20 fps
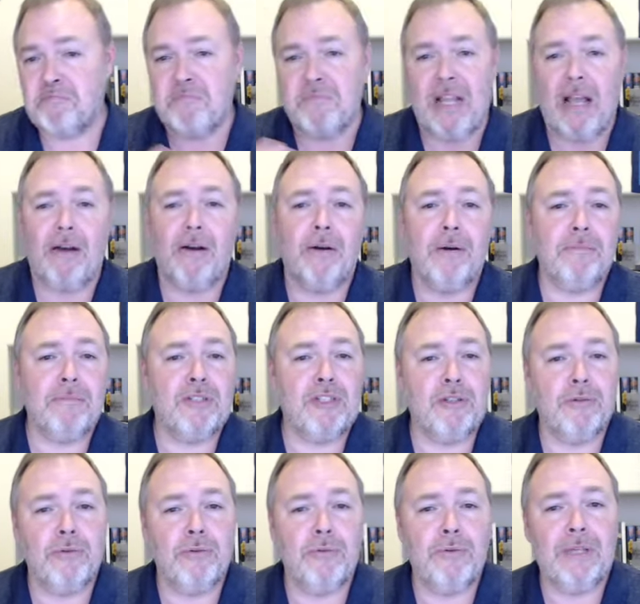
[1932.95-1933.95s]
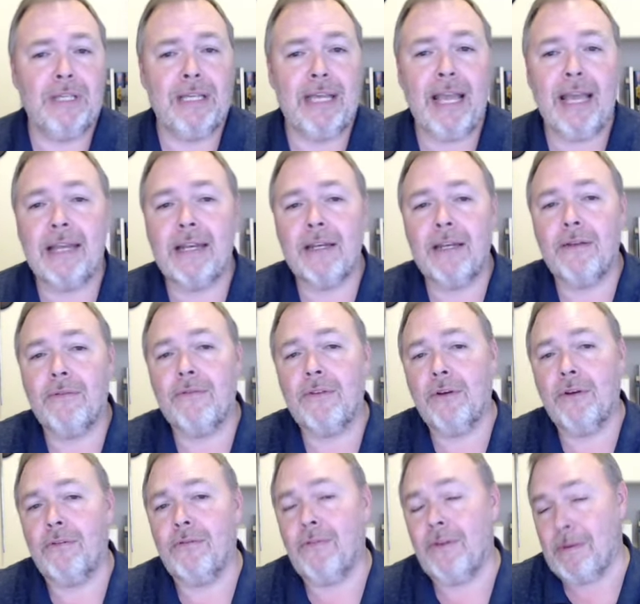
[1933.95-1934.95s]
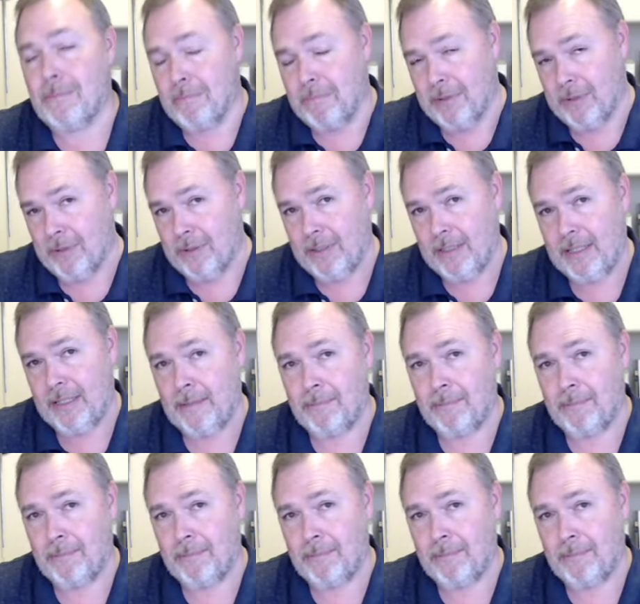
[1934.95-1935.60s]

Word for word: Now I'm to the end of November.